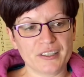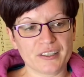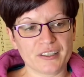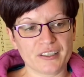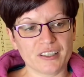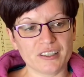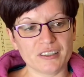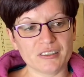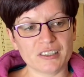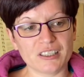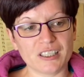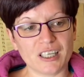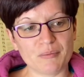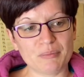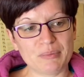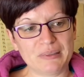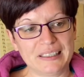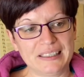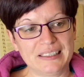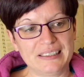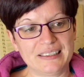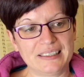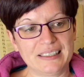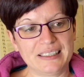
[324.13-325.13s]
Corn cob
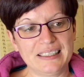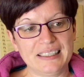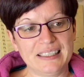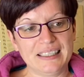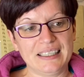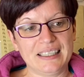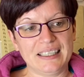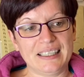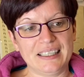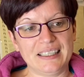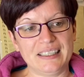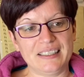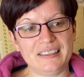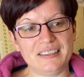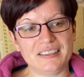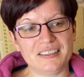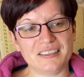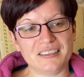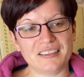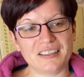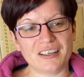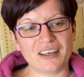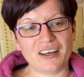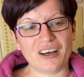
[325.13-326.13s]
litter
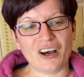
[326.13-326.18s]
is